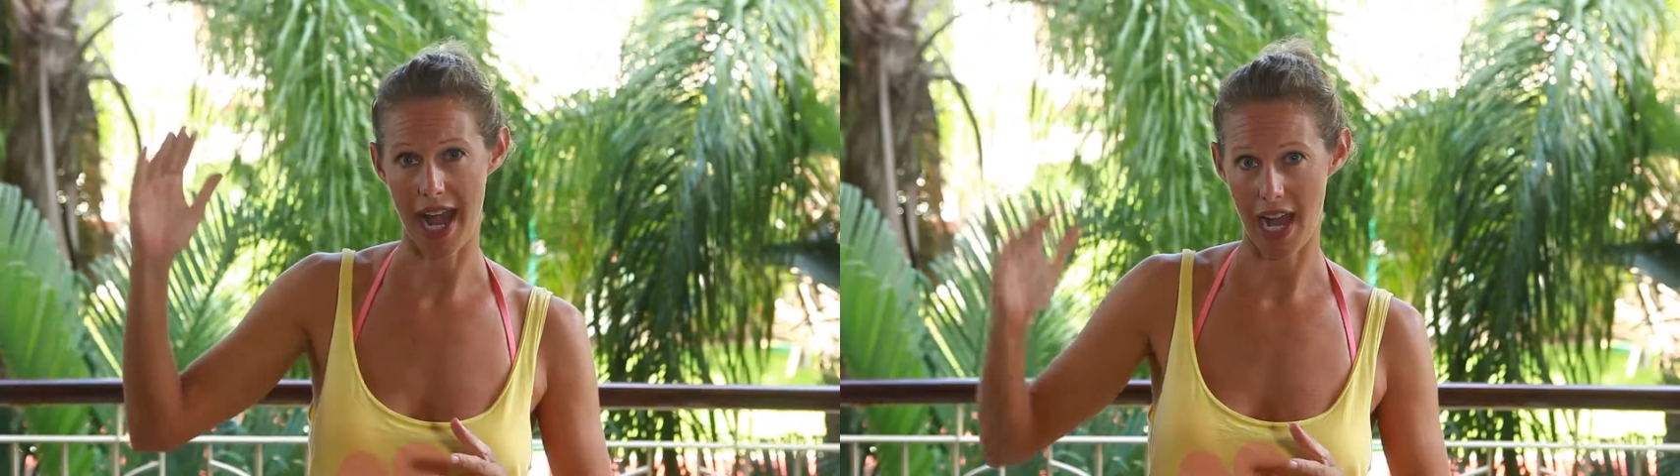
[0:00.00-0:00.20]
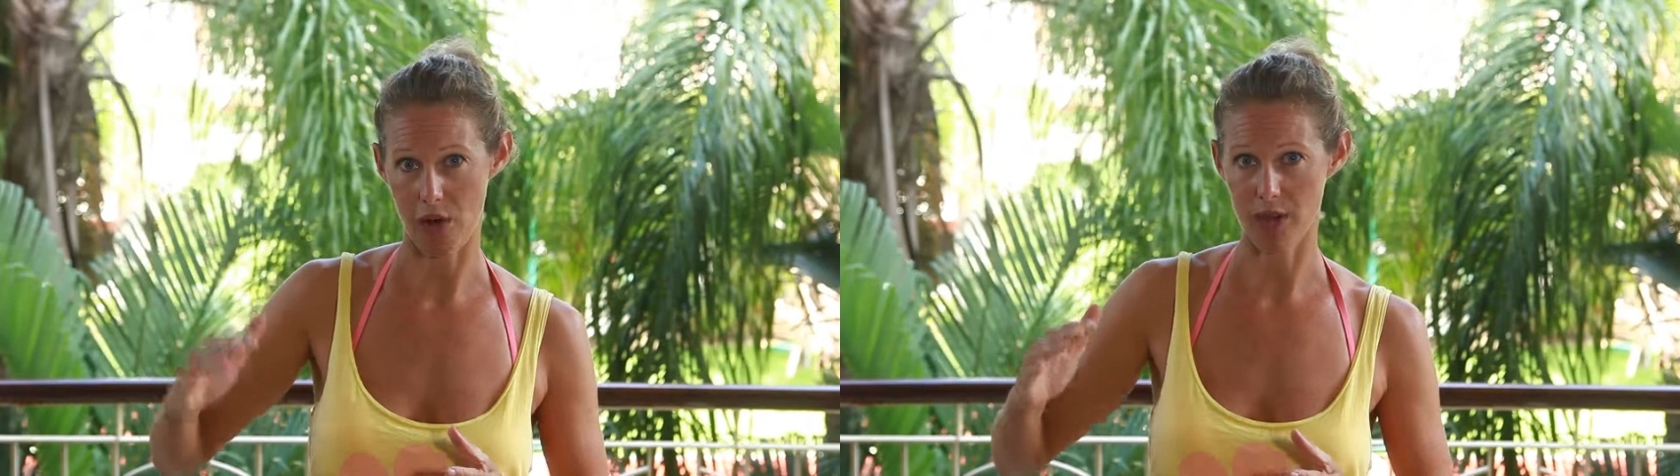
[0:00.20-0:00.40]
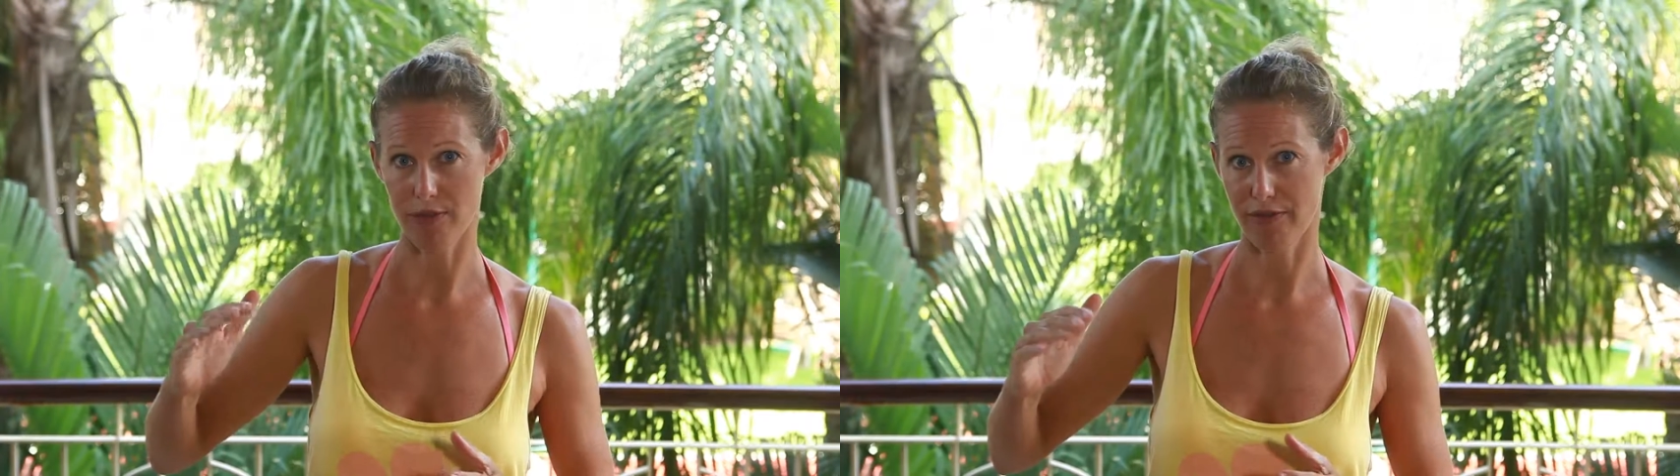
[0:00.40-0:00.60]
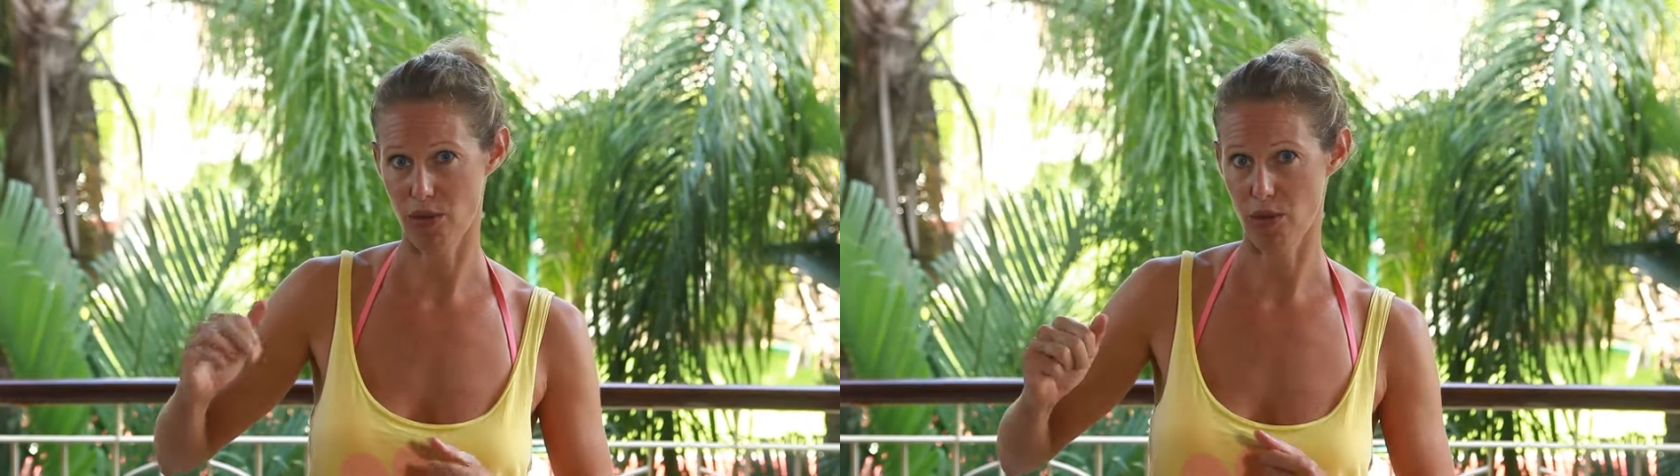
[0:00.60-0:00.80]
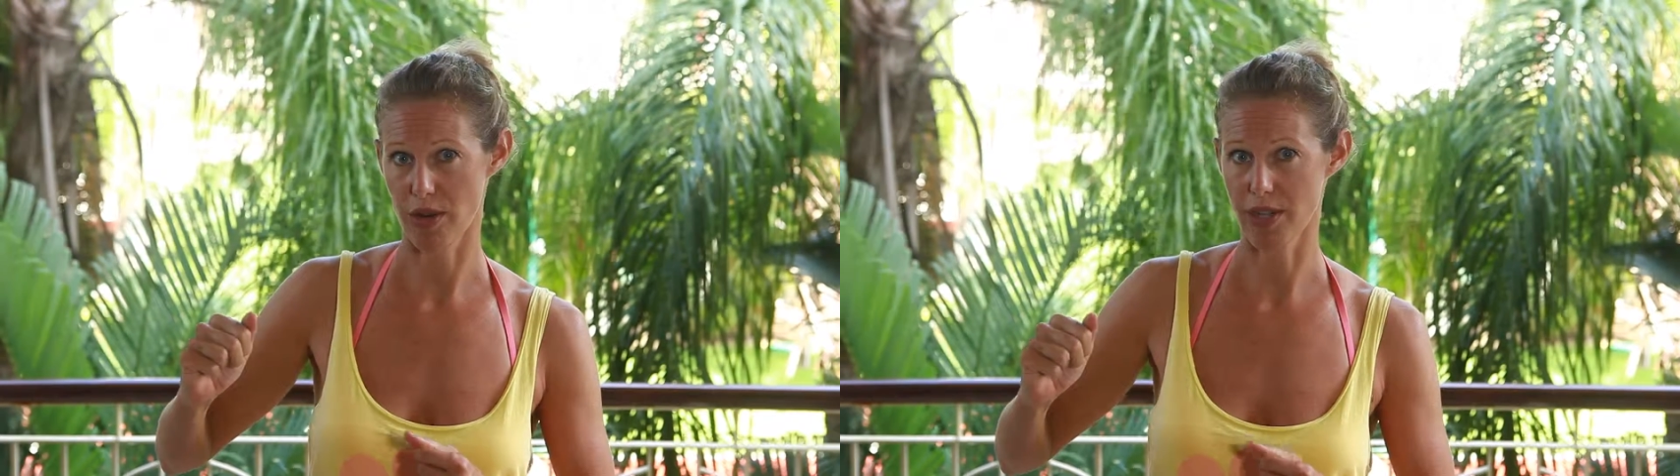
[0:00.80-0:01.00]
hour
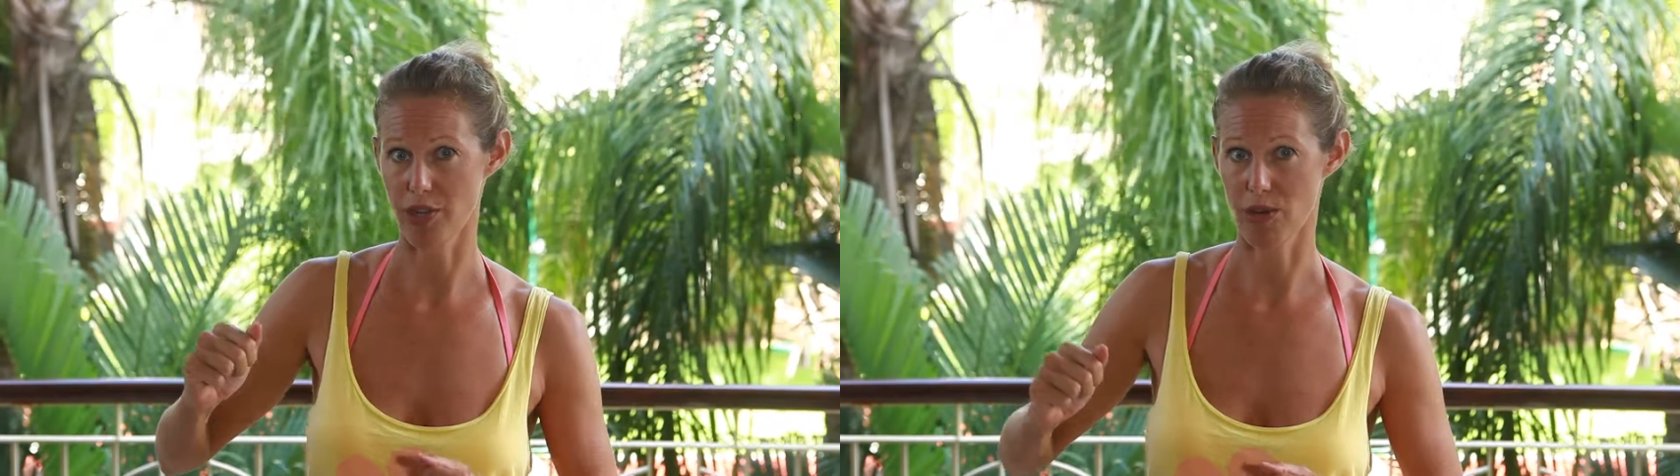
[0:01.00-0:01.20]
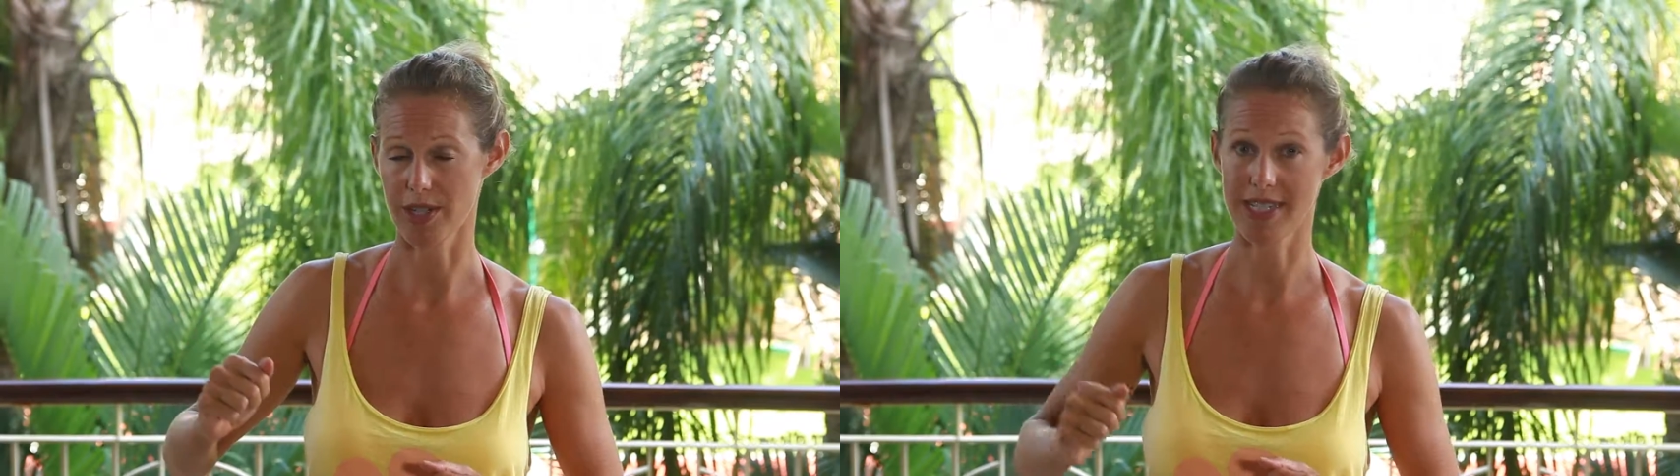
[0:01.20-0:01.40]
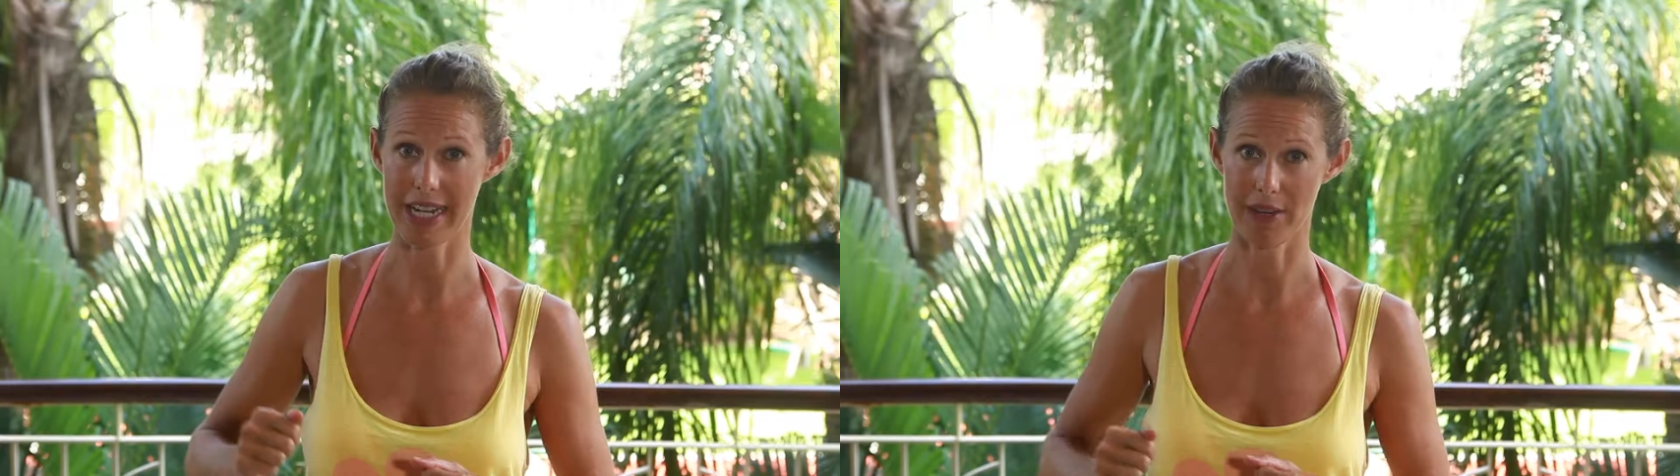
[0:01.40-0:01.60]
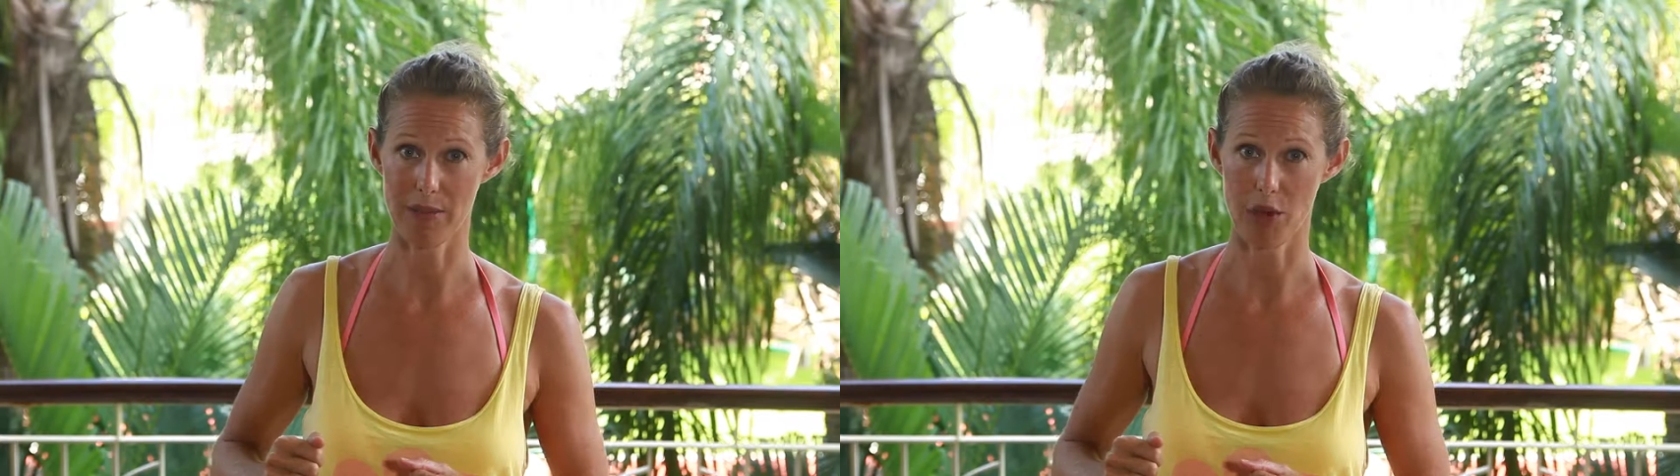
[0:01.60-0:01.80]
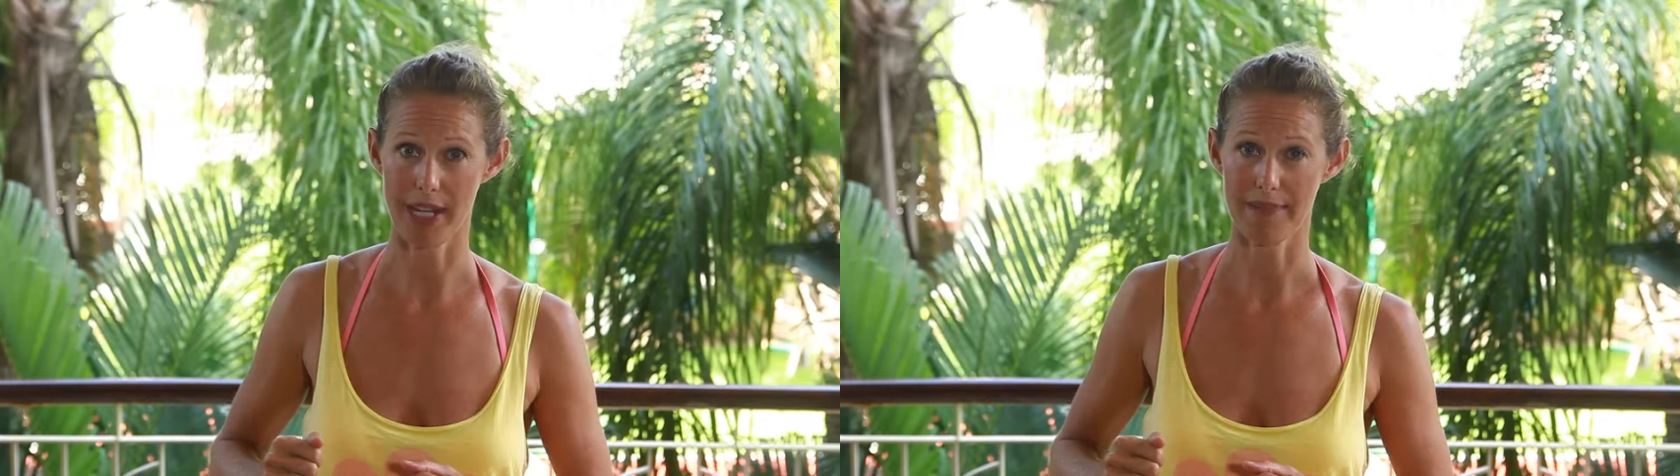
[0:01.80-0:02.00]
before your
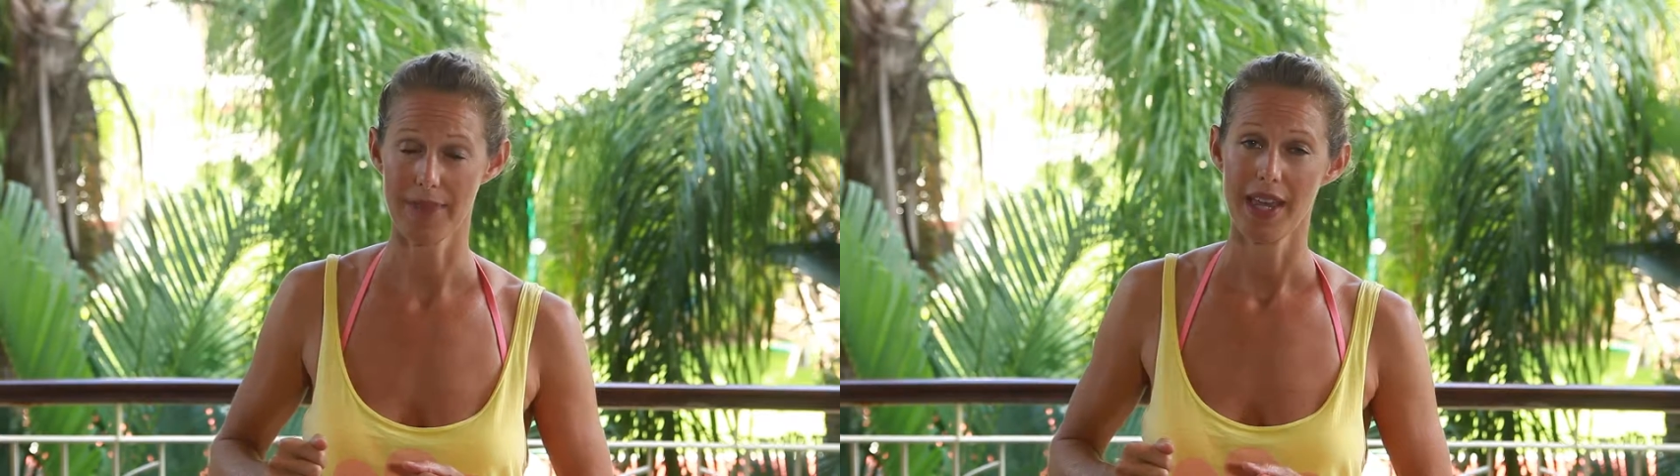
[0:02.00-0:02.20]
ceremony.